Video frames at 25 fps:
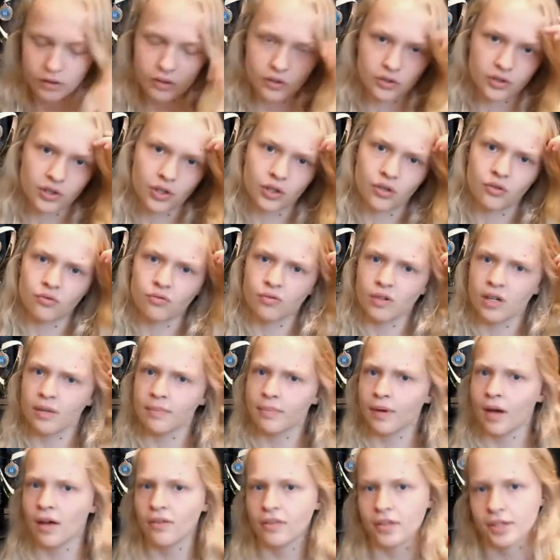so
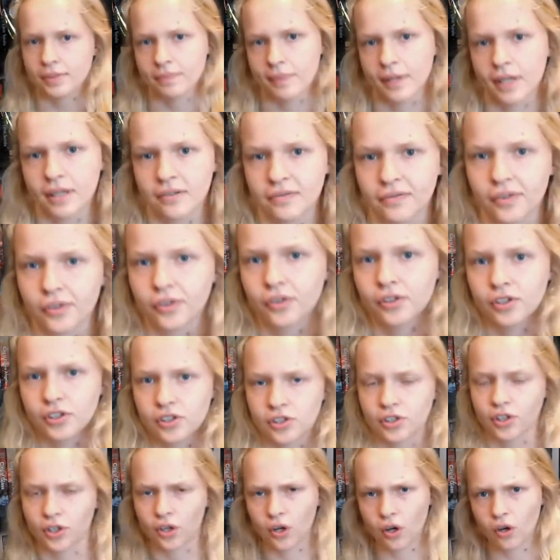rebirth is meant to
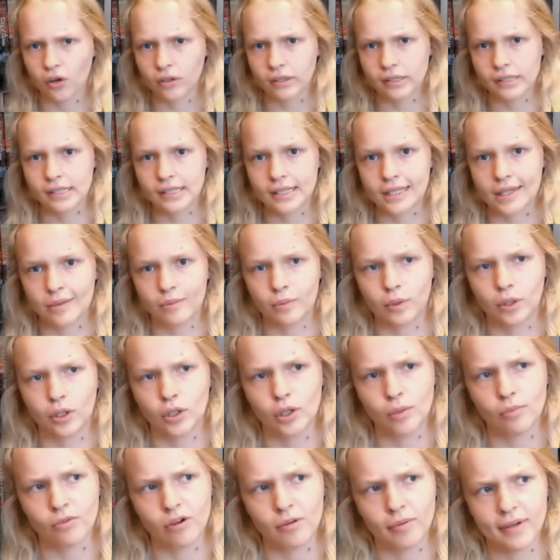focusing on someone
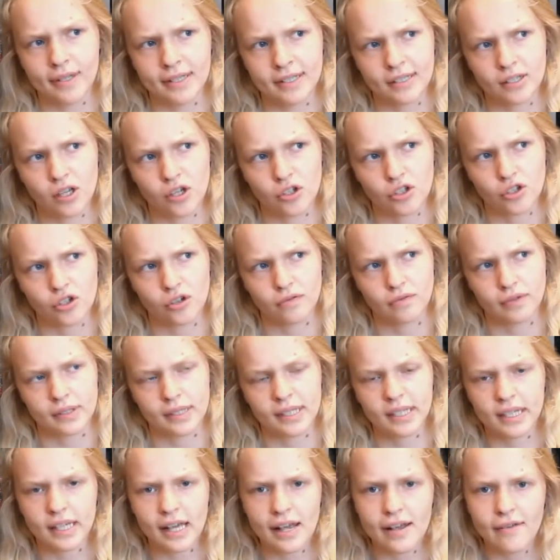who probably starts off
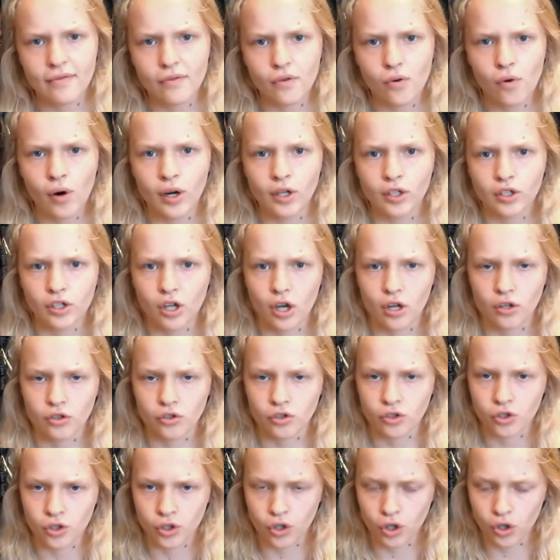as evil and
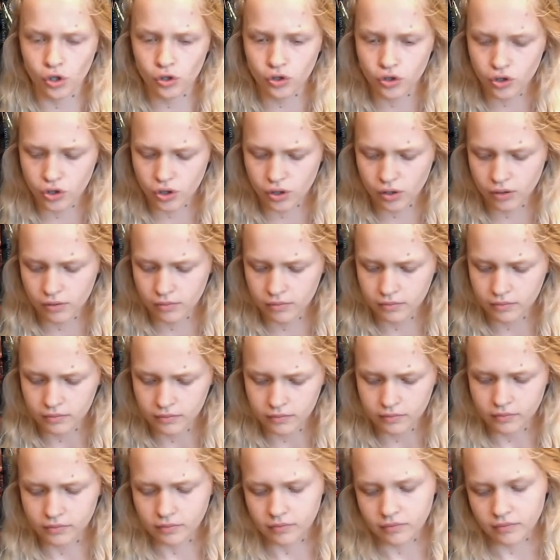turns good
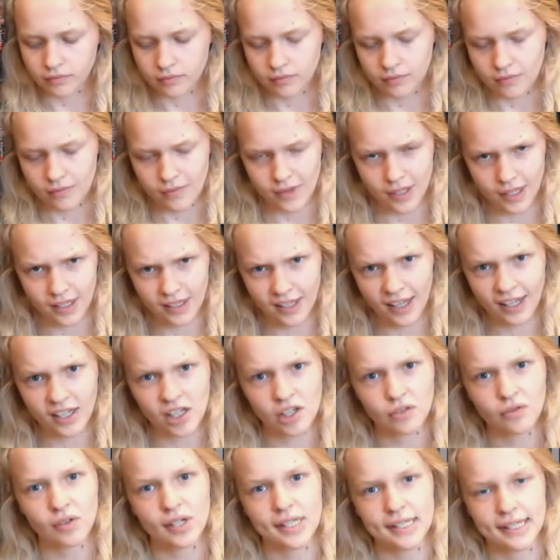and I
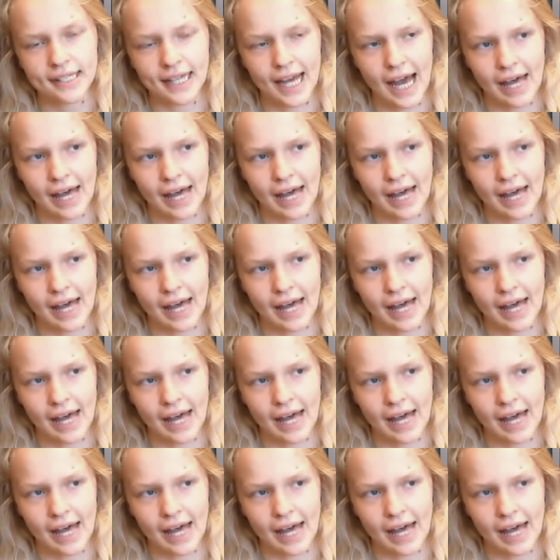couldn't really see